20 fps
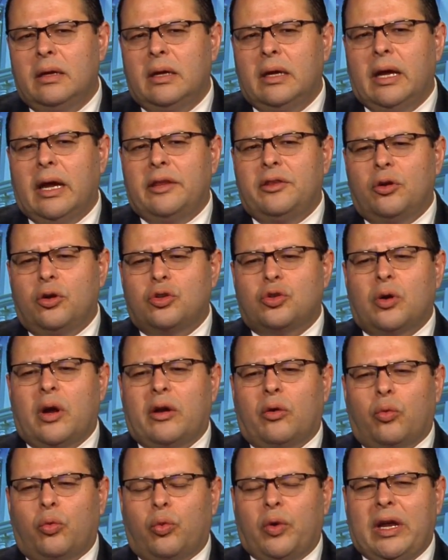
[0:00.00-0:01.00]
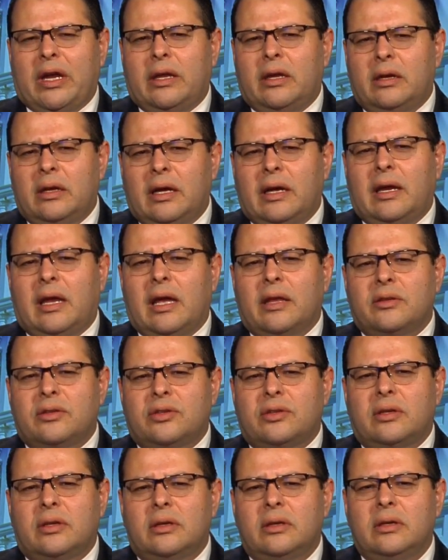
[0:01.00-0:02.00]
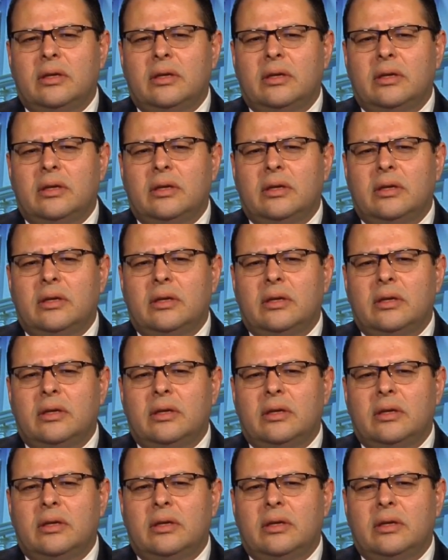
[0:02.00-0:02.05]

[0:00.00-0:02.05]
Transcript: and they were trying to rig it against